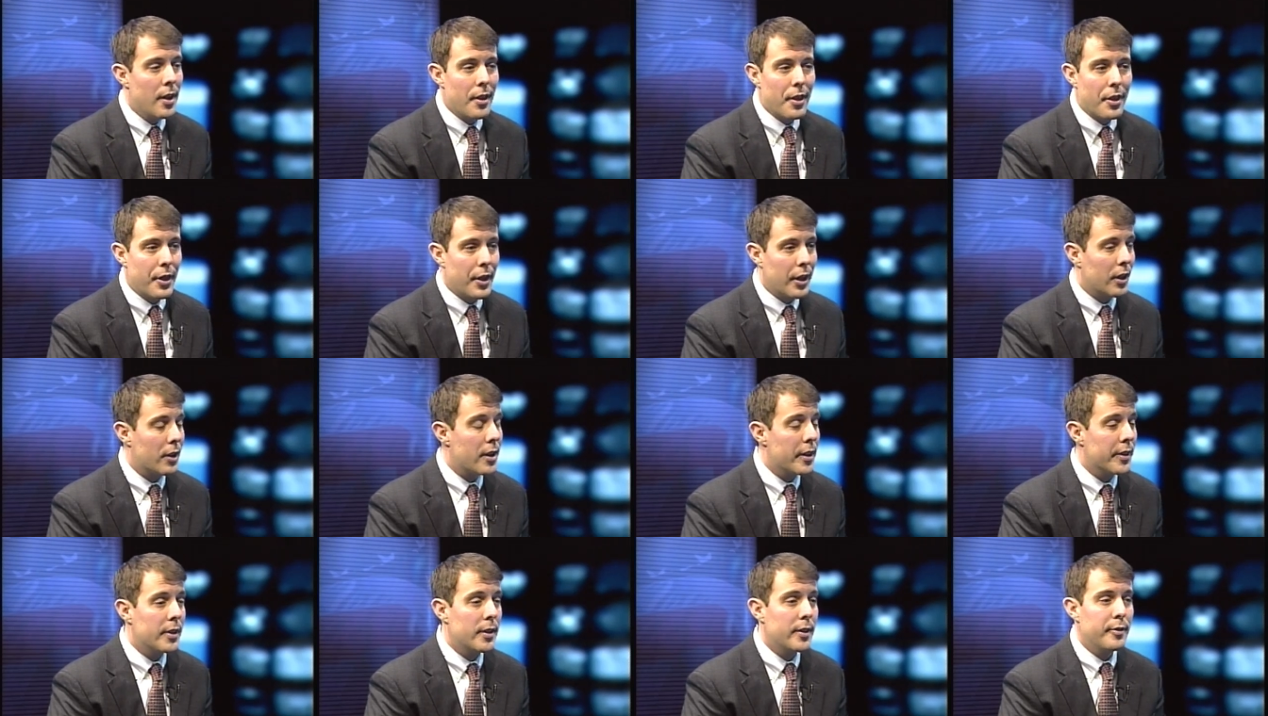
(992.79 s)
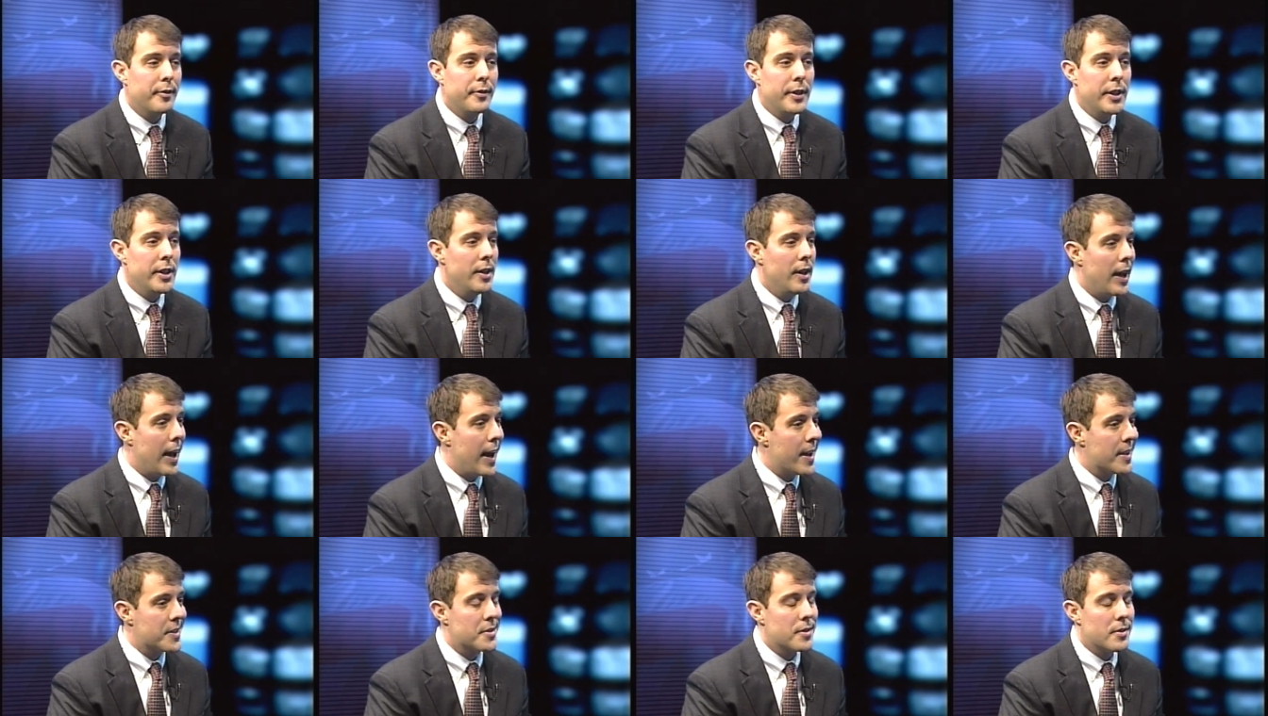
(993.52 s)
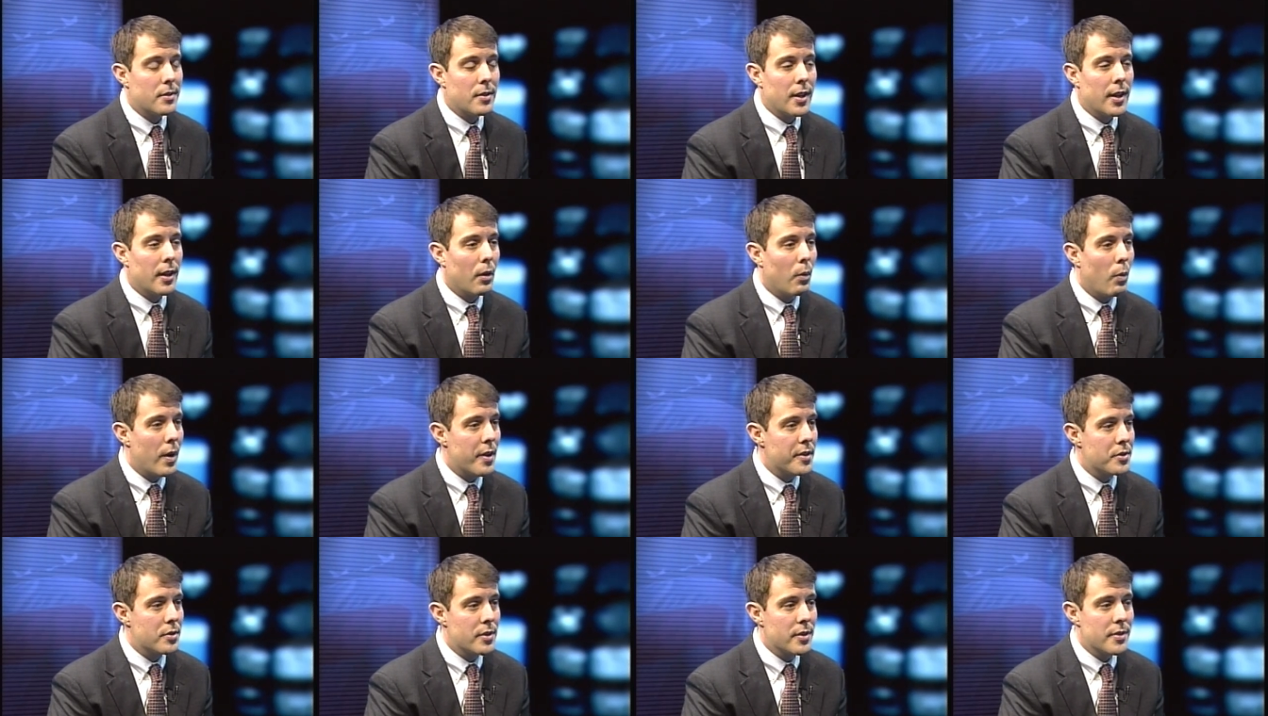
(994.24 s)
think on their feet, ask the right
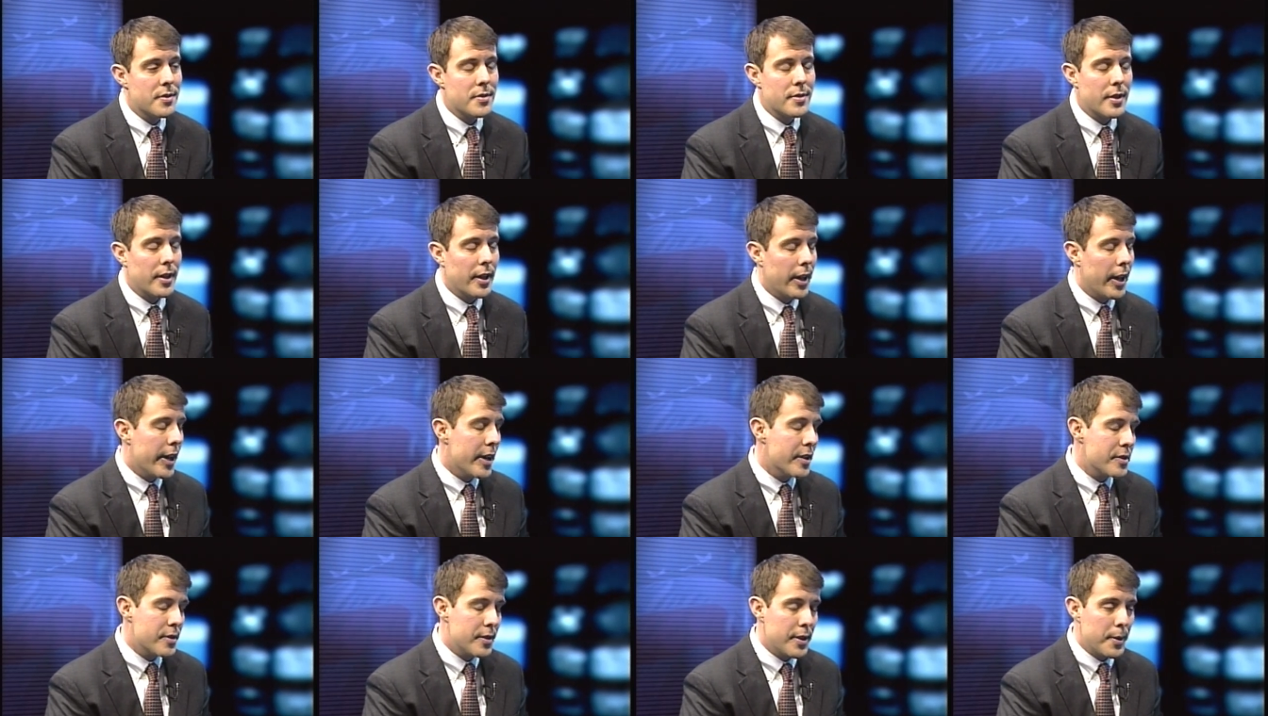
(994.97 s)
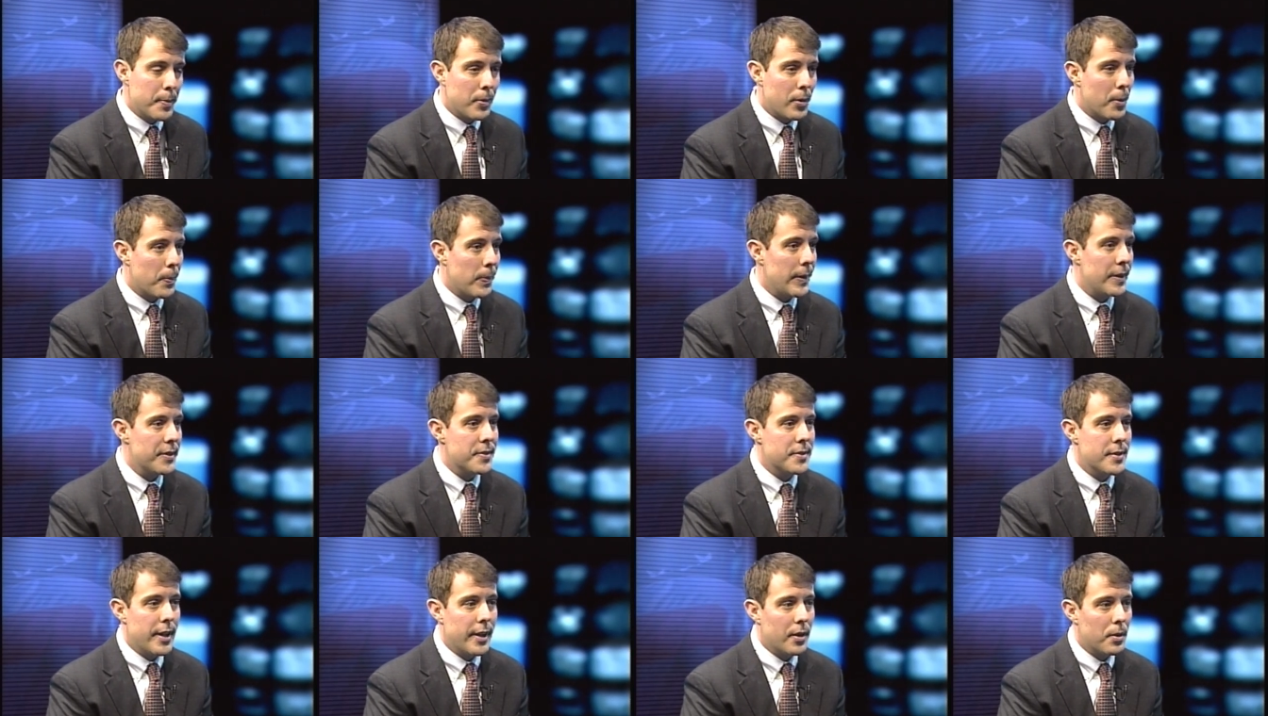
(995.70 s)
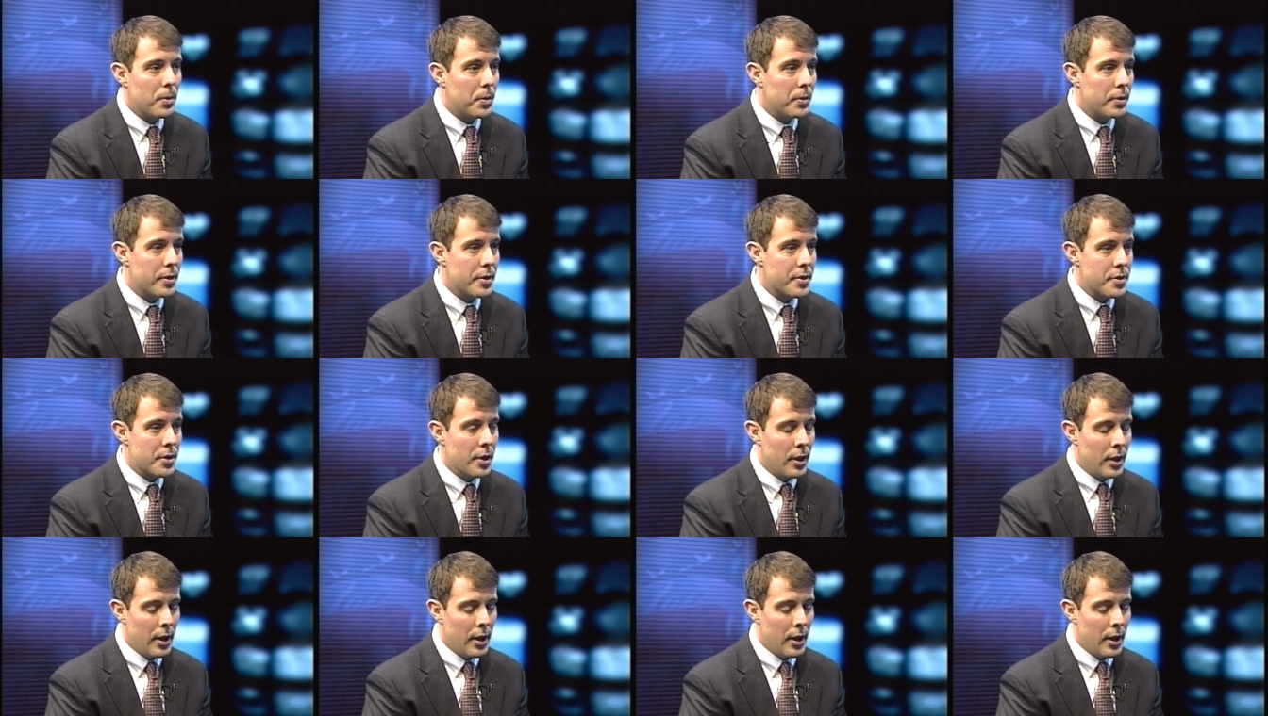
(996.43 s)
questions, engage the appropriate stakeholders.